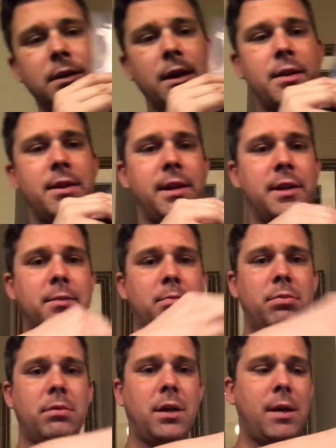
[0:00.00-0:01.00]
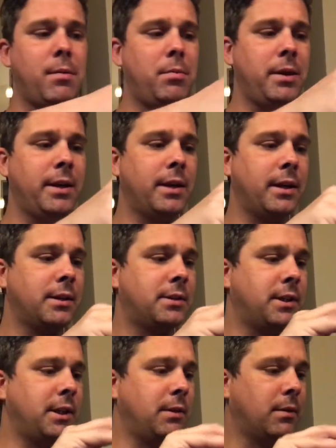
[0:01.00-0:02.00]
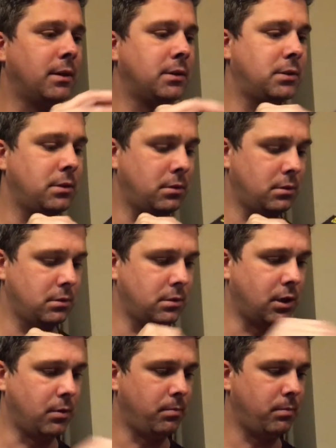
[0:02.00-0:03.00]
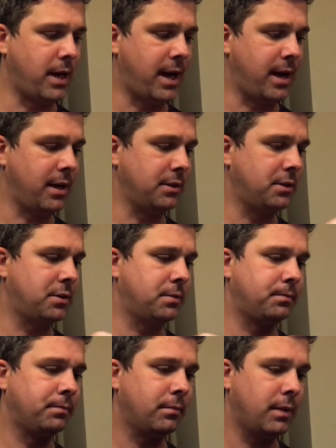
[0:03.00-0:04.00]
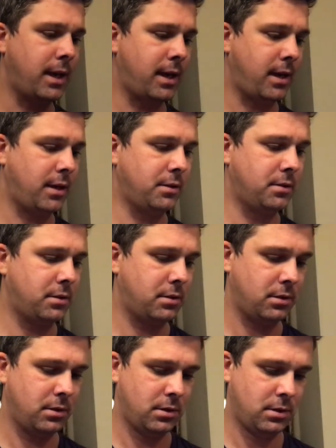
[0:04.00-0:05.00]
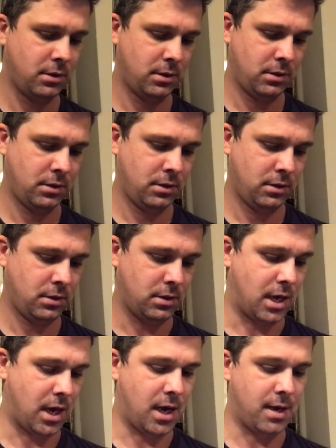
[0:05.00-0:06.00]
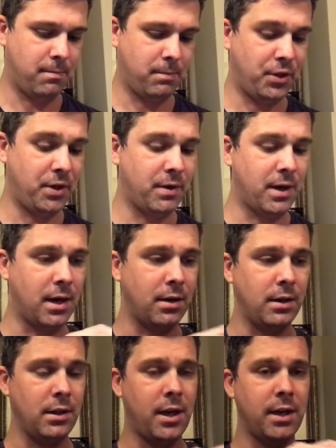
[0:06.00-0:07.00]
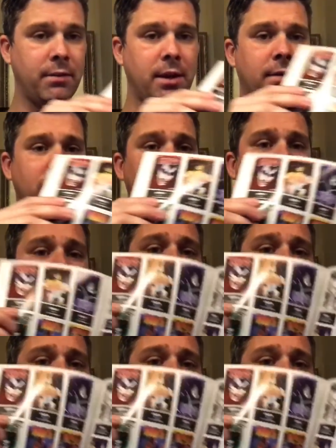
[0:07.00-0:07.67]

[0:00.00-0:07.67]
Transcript: And then it's probably going to continue on to, nope, ads and um, but there are a lot of covers